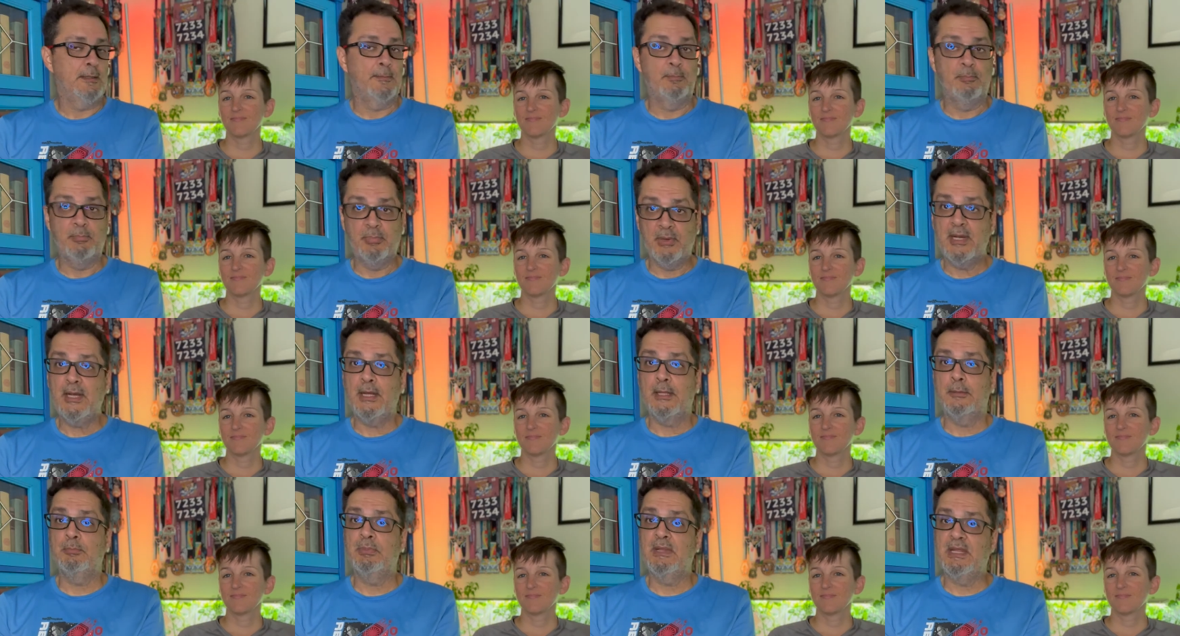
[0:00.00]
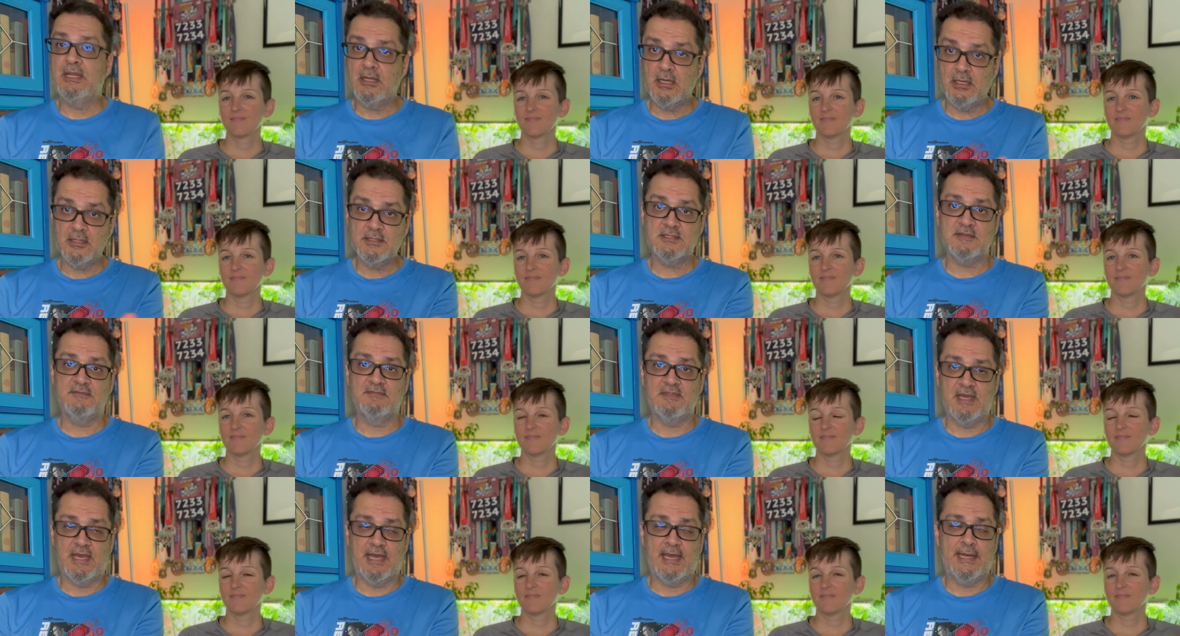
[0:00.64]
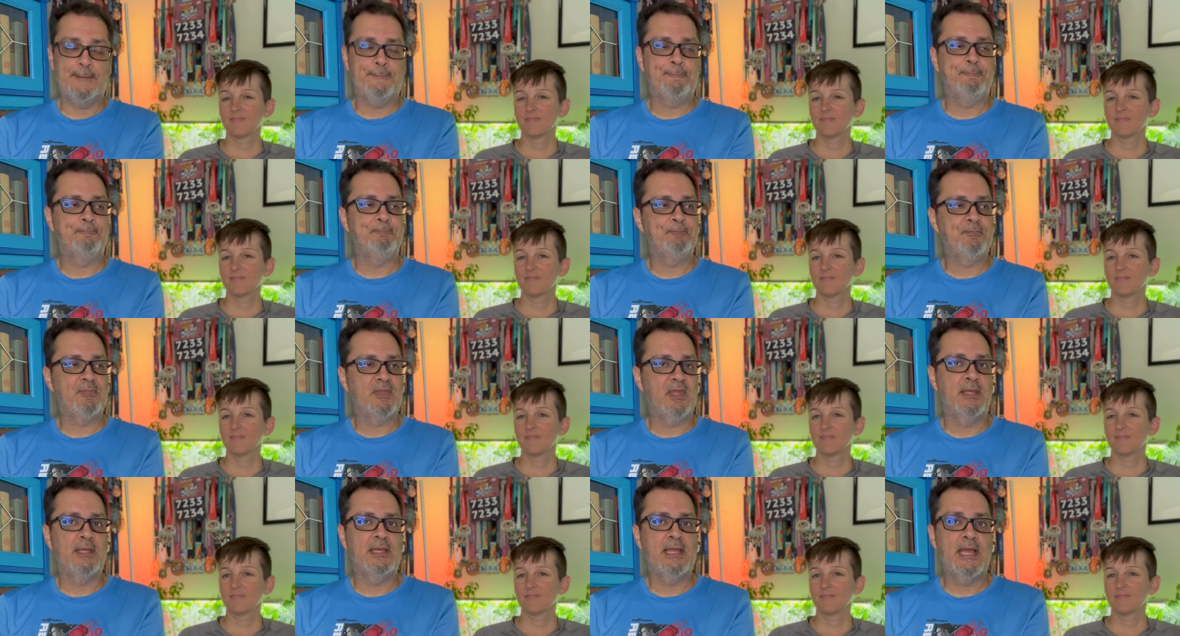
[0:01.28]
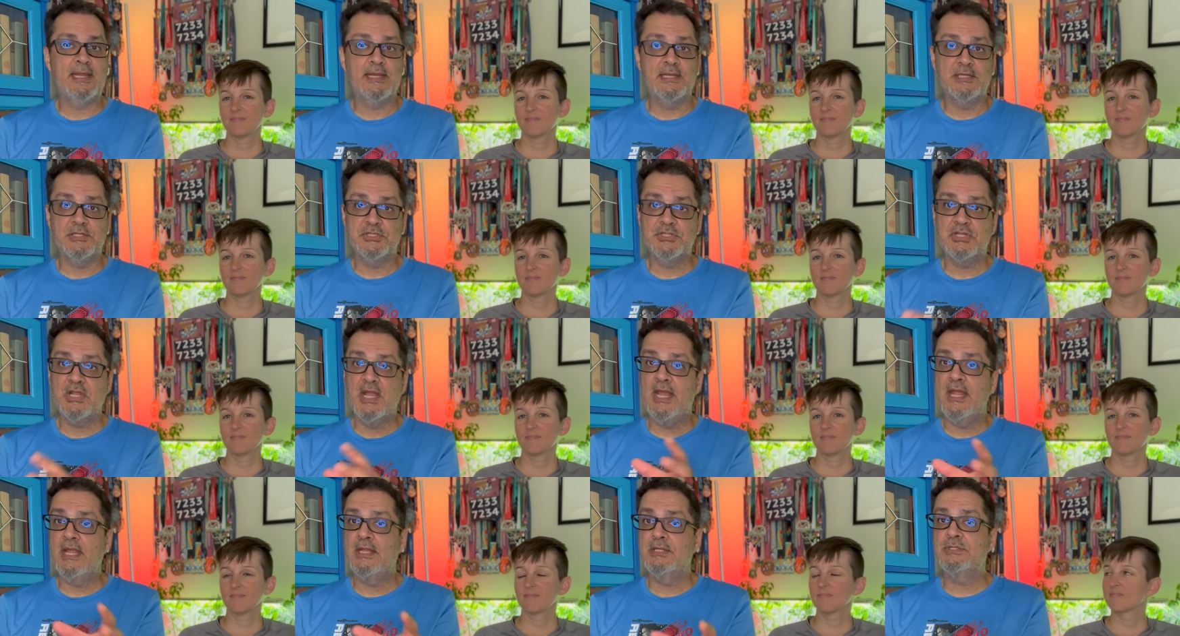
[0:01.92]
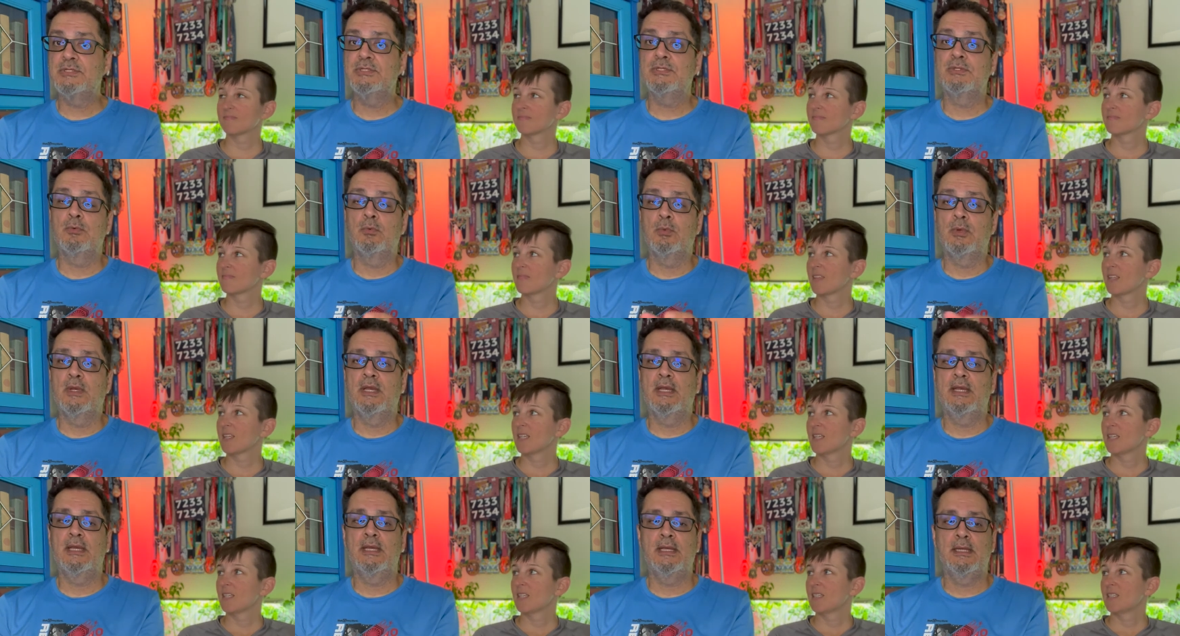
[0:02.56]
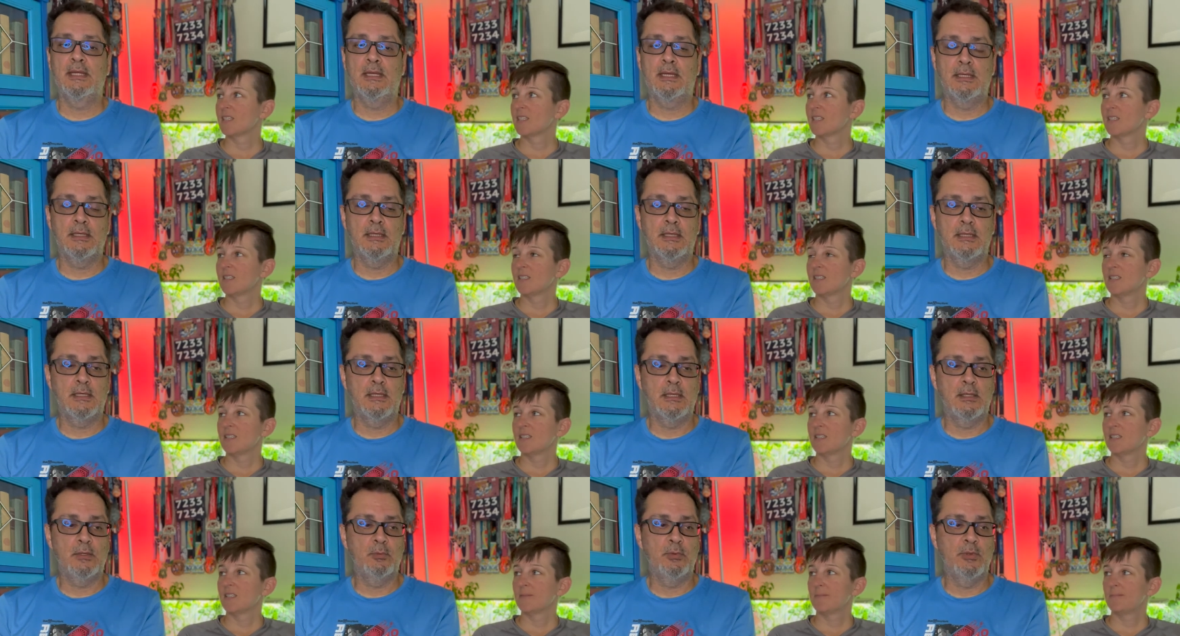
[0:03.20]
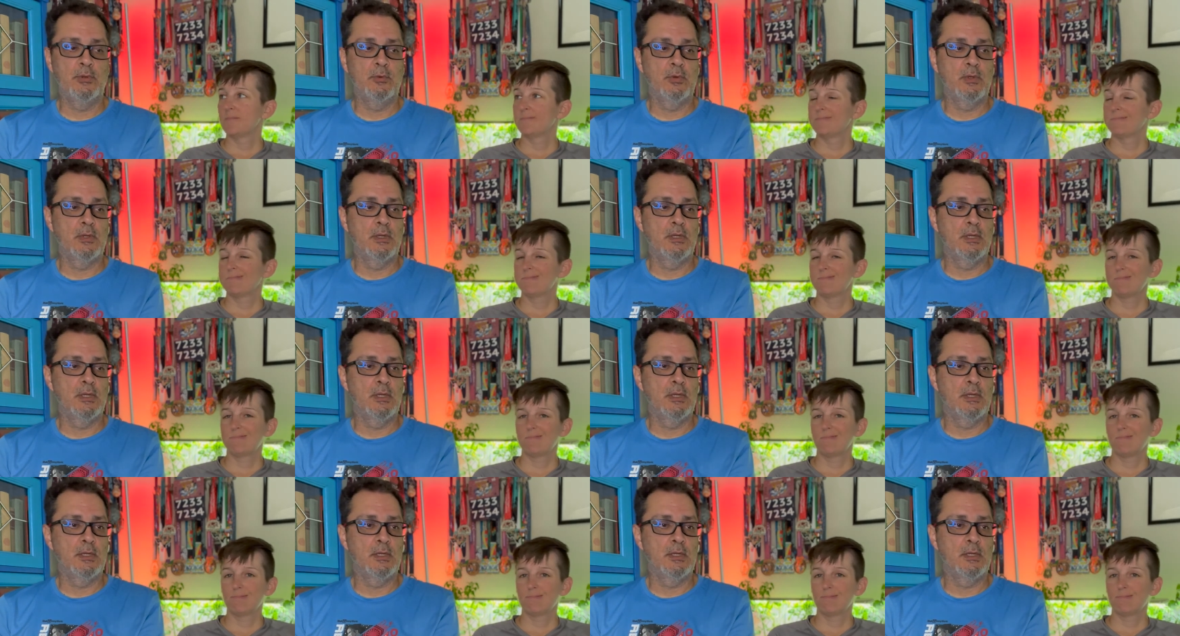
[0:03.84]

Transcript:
Speaker 1: But because of that, it kind of changed the way we were